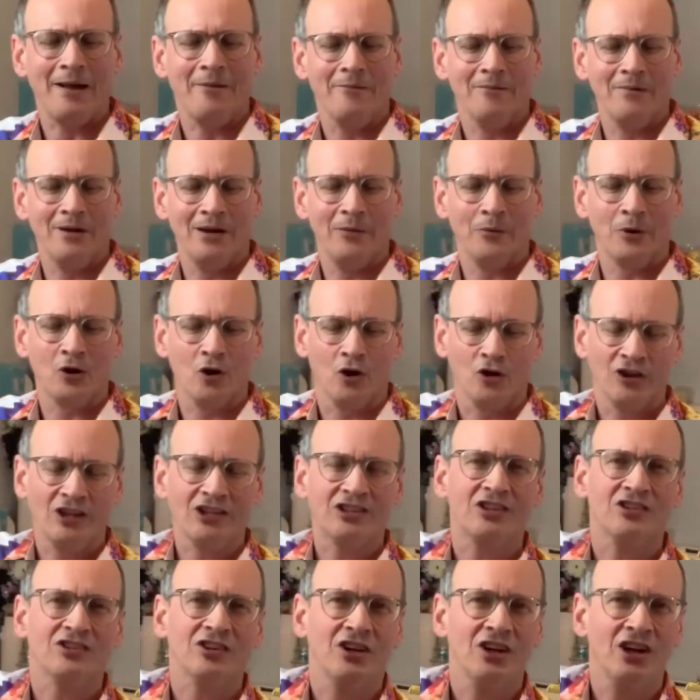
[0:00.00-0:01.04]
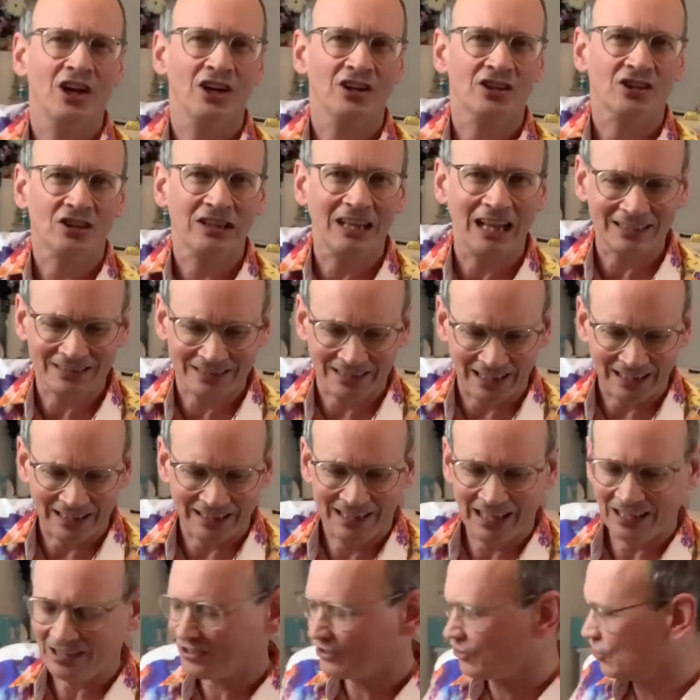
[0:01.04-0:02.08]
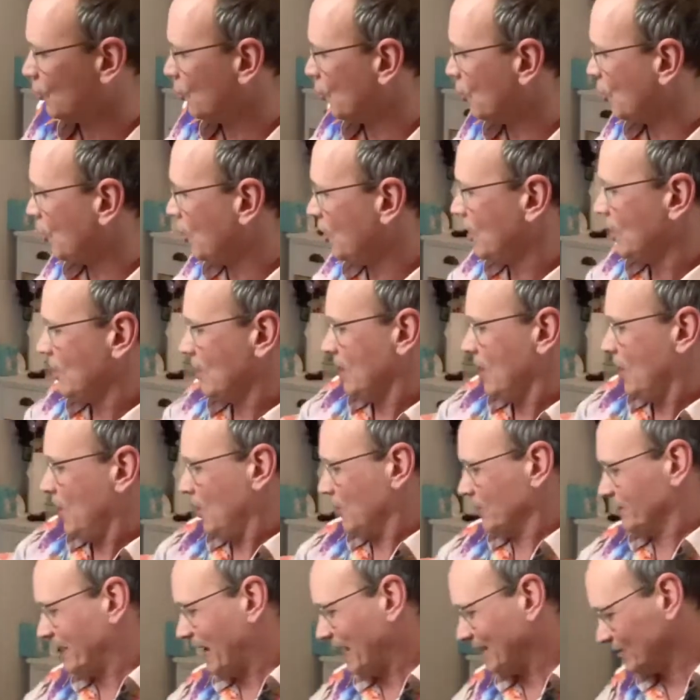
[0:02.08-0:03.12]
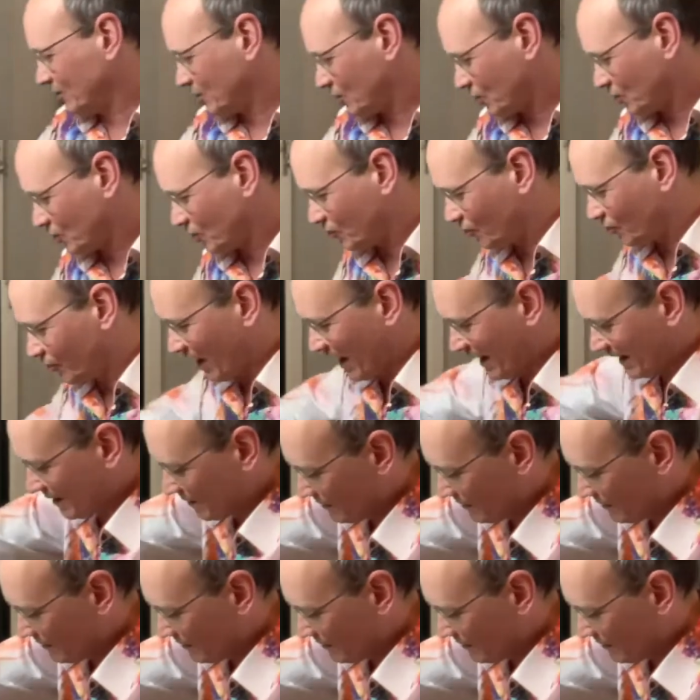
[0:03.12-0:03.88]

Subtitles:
Here we go. This is a classic disco or dance track.